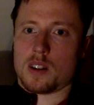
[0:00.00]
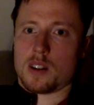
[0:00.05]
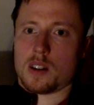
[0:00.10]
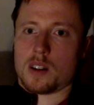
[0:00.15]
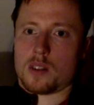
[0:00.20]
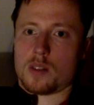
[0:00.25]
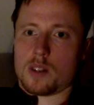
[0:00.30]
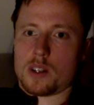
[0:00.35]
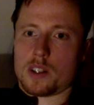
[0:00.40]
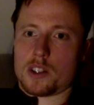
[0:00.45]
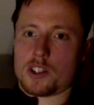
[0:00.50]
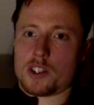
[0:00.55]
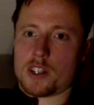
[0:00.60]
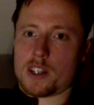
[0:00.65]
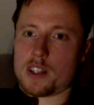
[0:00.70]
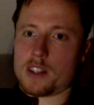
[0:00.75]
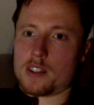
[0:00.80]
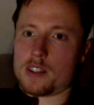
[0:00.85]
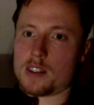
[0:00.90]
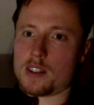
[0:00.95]
Lola
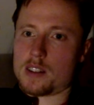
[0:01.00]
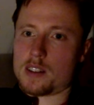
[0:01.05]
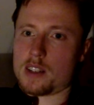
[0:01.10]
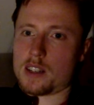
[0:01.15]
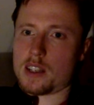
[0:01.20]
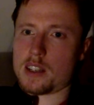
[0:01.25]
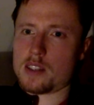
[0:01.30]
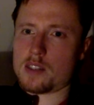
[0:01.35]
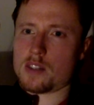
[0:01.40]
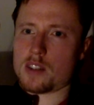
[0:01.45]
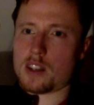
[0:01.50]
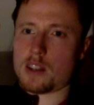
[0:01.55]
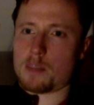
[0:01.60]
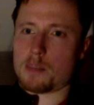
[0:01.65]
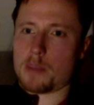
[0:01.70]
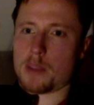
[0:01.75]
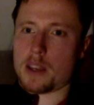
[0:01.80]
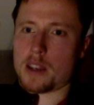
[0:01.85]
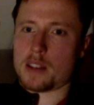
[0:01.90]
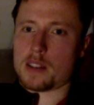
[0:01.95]
J says, I guess you can
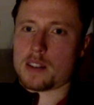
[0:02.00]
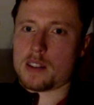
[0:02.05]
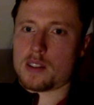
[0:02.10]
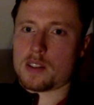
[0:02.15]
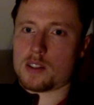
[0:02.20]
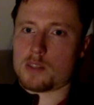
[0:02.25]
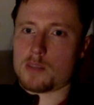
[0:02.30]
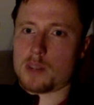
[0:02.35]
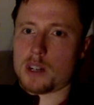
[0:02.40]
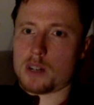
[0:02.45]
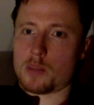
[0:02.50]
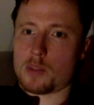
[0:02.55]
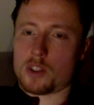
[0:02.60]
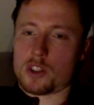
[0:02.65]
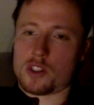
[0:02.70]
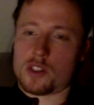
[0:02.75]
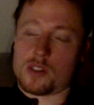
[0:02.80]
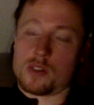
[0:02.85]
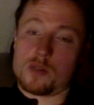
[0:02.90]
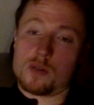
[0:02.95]
pass down
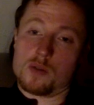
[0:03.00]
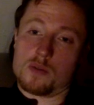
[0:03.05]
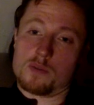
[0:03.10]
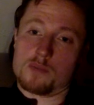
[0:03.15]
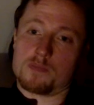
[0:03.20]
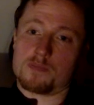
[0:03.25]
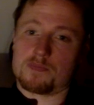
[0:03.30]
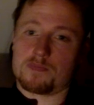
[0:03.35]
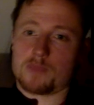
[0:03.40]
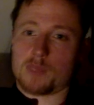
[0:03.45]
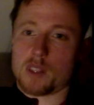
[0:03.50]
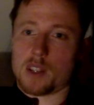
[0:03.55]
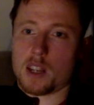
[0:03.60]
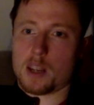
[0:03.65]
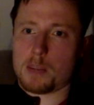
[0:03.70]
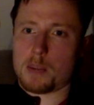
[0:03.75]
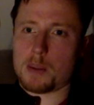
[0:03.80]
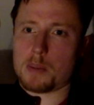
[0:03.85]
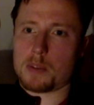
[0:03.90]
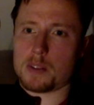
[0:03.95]
smartwatches too.
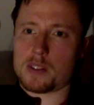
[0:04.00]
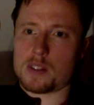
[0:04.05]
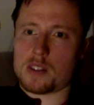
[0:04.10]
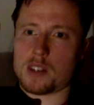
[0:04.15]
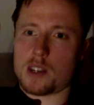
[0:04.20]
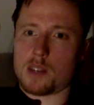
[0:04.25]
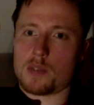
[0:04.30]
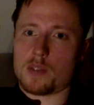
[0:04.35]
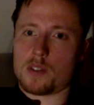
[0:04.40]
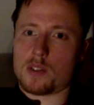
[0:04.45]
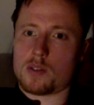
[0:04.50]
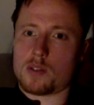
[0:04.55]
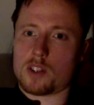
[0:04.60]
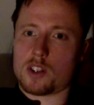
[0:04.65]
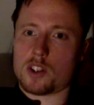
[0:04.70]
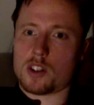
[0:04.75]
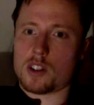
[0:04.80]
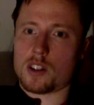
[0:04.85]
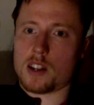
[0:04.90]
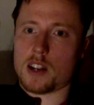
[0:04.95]
Like people saved the
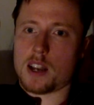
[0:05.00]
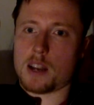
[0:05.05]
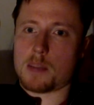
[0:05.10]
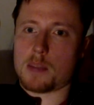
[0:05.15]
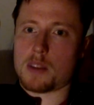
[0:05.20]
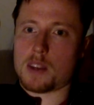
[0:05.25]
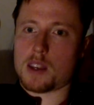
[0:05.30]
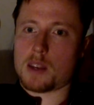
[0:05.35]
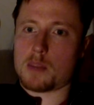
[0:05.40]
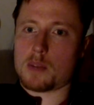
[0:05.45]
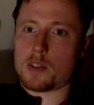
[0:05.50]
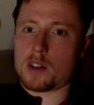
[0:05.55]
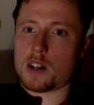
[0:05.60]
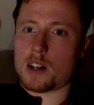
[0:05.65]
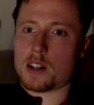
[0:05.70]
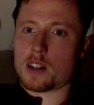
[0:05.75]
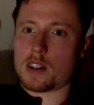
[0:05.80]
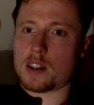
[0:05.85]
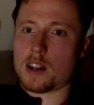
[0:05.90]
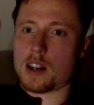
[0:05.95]
original IBM or
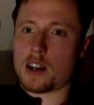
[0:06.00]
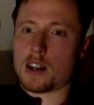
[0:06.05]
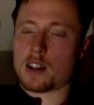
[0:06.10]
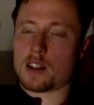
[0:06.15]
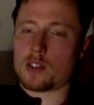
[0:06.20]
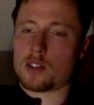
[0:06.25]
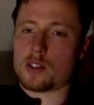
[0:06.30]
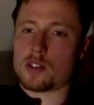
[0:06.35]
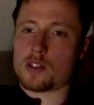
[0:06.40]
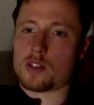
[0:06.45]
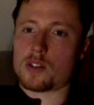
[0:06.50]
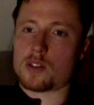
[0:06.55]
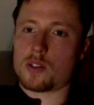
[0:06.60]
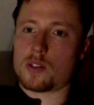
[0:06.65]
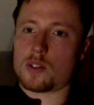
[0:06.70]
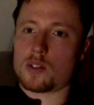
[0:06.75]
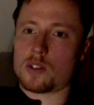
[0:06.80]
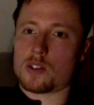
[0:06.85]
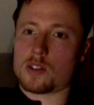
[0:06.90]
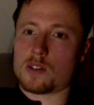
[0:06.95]
Atari
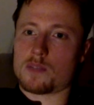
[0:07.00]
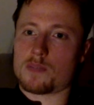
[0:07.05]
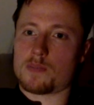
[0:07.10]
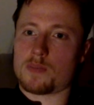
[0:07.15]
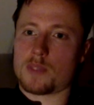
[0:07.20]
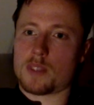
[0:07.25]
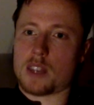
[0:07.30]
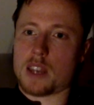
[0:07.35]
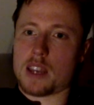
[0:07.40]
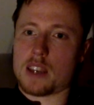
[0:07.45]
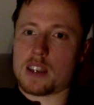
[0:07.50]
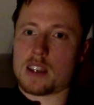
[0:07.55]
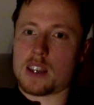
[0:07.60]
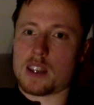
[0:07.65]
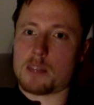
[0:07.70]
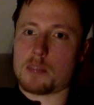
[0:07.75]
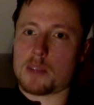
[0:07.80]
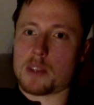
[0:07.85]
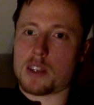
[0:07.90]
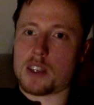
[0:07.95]
consoles. Tech
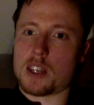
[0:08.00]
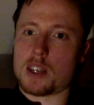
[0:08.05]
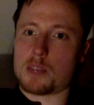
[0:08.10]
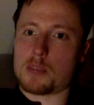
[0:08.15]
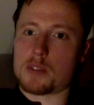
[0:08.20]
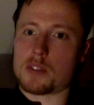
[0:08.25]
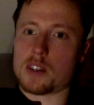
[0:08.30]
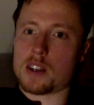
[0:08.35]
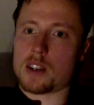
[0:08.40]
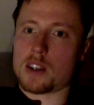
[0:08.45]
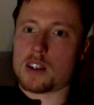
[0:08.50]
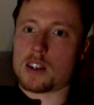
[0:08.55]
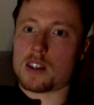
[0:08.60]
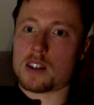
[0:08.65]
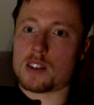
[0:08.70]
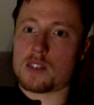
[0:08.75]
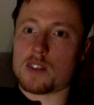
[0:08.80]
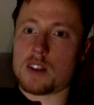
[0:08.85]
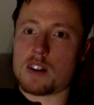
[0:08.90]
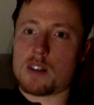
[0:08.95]
can be keepsake. It
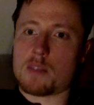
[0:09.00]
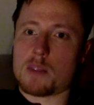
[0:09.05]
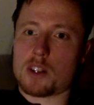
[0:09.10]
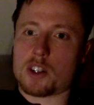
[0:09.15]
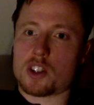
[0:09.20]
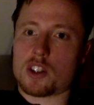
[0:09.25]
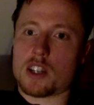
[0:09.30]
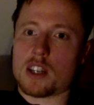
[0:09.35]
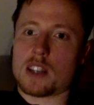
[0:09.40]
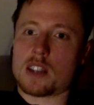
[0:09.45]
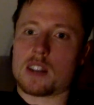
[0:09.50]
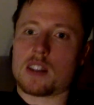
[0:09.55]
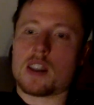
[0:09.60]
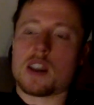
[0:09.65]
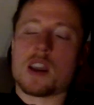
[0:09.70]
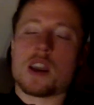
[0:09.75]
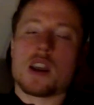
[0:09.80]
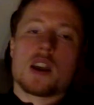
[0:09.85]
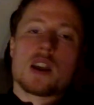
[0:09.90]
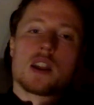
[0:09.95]
is very much dated.
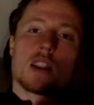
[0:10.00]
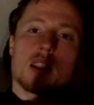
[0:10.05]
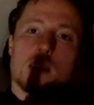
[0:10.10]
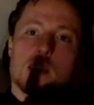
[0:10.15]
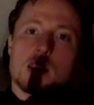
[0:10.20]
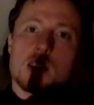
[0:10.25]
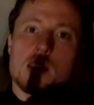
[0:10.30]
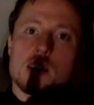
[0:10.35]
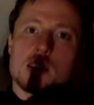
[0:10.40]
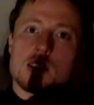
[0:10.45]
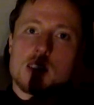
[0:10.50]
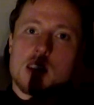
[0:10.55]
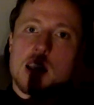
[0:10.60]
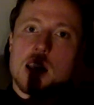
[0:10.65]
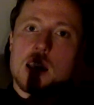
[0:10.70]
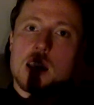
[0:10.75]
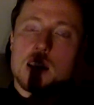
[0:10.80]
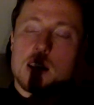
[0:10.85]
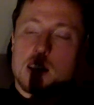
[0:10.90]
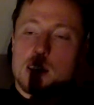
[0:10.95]
The thing is,
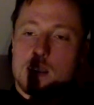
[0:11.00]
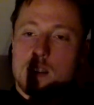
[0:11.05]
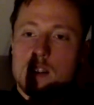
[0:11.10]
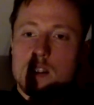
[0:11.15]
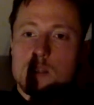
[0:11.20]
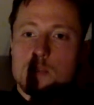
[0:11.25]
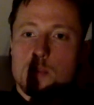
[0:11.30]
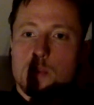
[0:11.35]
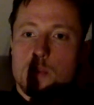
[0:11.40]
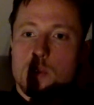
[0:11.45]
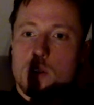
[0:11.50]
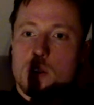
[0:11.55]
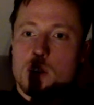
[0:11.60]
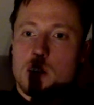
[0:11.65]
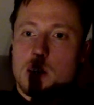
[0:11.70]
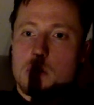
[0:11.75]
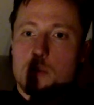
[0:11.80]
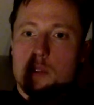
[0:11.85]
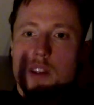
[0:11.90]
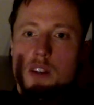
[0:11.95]
at this point
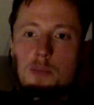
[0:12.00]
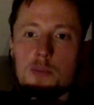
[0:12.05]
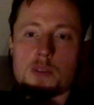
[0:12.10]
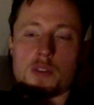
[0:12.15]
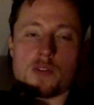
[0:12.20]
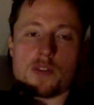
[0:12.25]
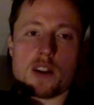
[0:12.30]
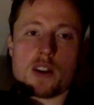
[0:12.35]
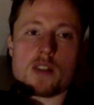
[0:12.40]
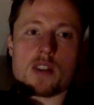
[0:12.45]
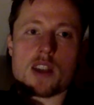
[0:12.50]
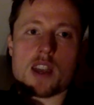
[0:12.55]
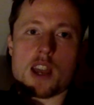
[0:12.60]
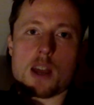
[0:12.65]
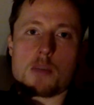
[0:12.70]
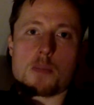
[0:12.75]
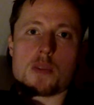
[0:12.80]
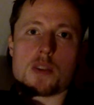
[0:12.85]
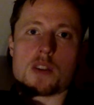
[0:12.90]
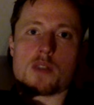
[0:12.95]
I would have been very
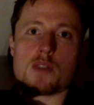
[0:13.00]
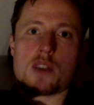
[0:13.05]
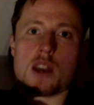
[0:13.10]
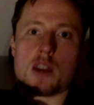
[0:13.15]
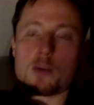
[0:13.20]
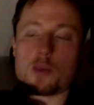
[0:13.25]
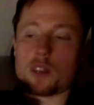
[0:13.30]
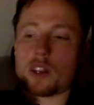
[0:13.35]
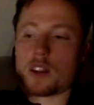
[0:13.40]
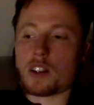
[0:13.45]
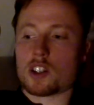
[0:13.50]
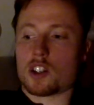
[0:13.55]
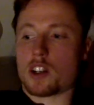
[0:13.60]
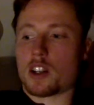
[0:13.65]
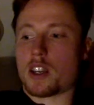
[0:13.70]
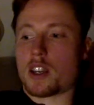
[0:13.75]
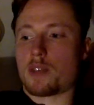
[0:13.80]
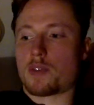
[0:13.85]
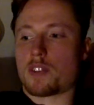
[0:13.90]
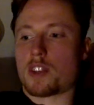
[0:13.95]
happy if I would
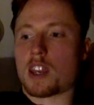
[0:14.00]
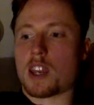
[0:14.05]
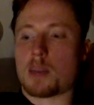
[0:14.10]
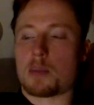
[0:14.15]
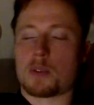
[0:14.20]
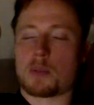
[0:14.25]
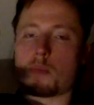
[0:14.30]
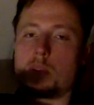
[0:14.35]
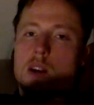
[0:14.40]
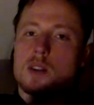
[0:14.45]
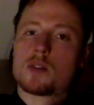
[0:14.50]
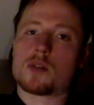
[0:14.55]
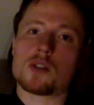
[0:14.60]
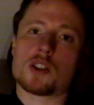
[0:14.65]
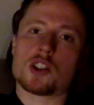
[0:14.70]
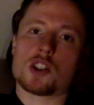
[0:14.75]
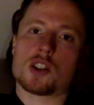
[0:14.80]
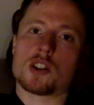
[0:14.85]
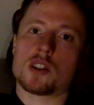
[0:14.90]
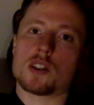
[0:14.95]
actually have kept my
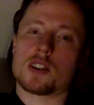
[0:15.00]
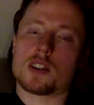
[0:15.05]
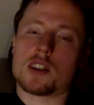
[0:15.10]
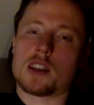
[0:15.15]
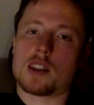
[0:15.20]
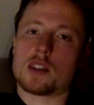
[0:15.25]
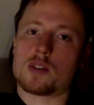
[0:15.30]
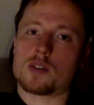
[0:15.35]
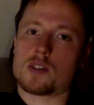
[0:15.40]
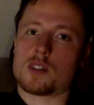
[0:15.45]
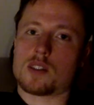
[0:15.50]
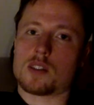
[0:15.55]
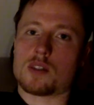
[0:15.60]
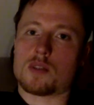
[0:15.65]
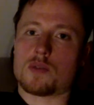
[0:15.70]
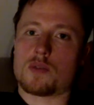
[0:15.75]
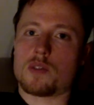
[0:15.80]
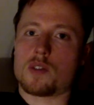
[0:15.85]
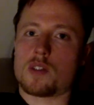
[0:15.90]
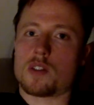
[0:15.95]
original Nintendo
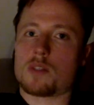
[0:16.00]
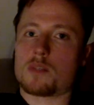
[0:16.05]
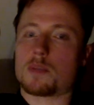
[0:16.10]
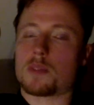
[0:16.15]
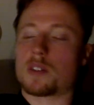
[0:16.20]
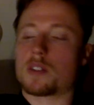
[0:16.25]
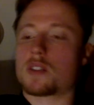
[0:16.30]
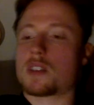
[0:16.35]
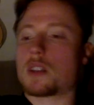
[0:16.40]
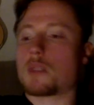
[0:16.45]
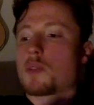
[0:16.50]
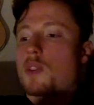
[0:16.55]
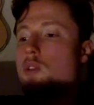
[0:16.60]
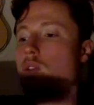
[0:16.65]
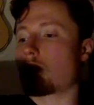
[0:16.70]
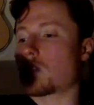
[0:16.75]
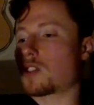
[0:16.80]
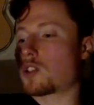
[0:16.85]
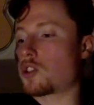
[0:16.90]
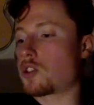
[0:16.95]
64, because then we
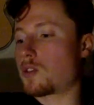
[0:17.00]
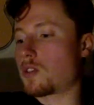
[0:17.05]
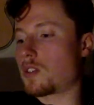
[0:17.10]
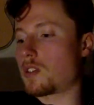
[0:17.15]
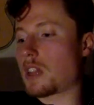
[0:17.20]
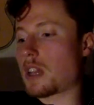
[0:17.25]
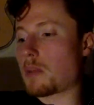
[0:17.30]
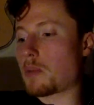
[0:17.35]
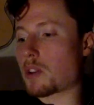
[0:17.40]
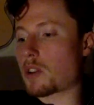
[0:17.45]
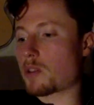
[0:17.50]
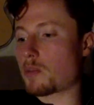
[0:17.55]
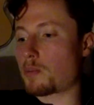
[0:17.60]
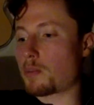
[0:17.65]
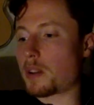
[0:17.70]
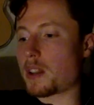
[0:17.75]
could